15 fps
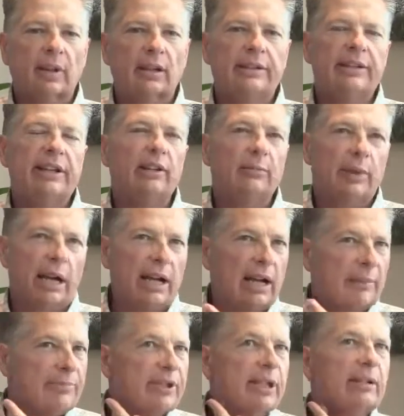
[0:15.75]
a needle
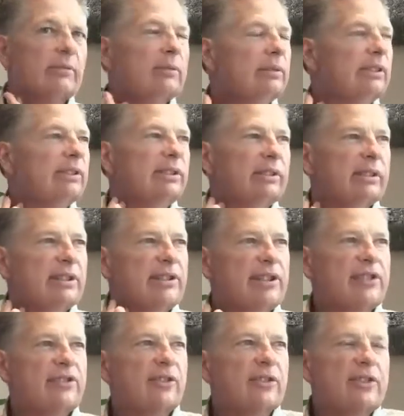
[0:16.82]
biopsy, which is the
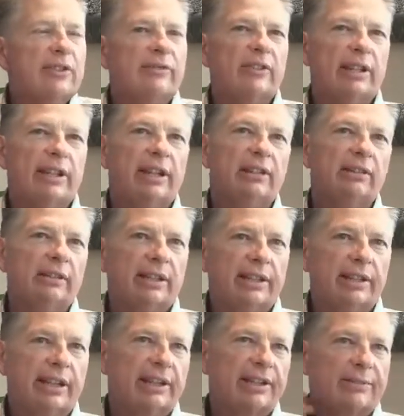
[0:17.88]
insertion of a needle and they
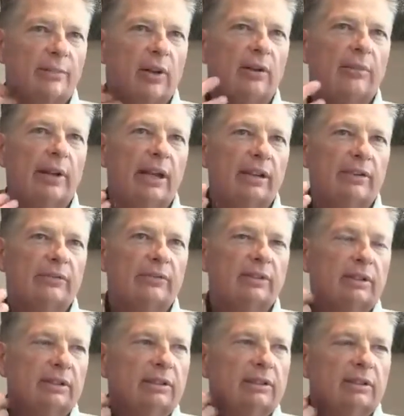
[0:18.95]
take a small amount
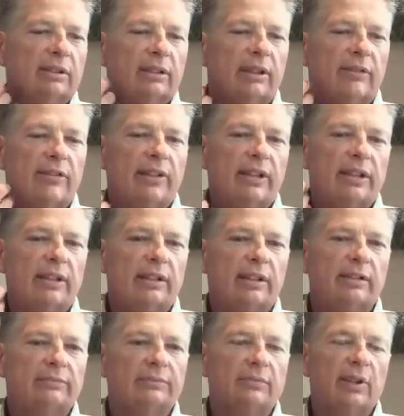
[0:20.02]
of
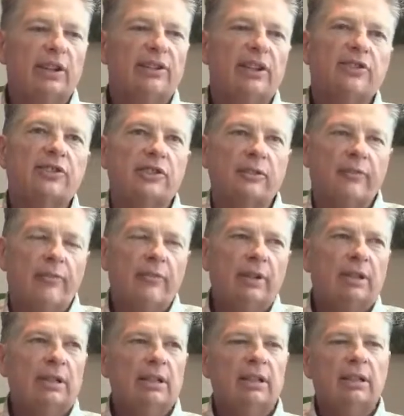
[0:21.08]
the tissue.
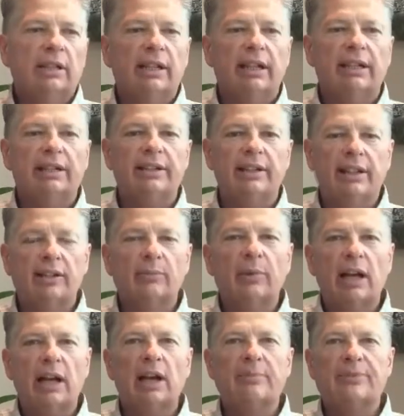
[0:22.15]
And the needle
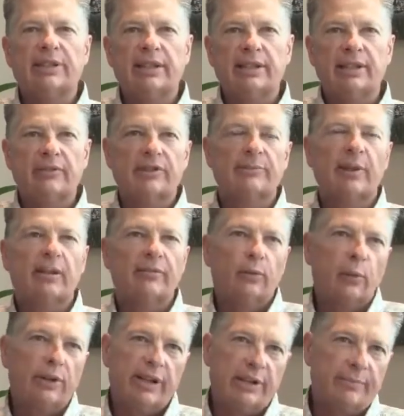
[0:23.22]
biopsy that was about
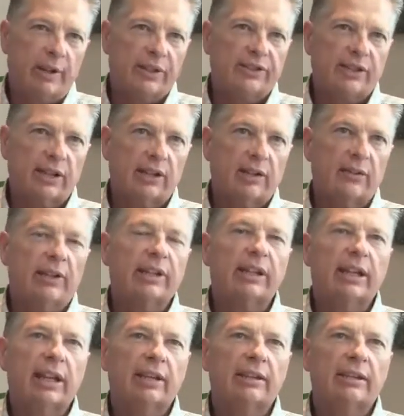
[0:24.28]
14 months ago
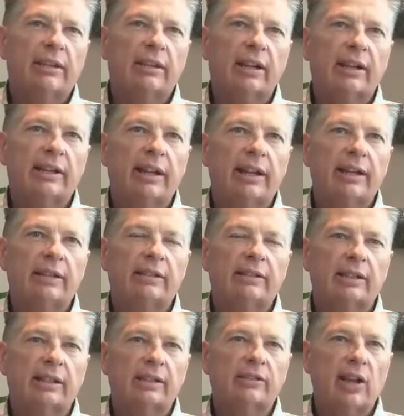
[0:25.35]
indicated that I had
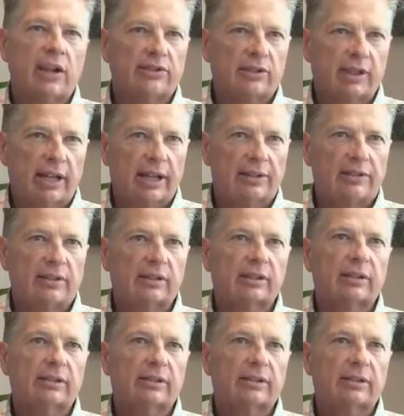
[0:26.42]
tonsil cancer,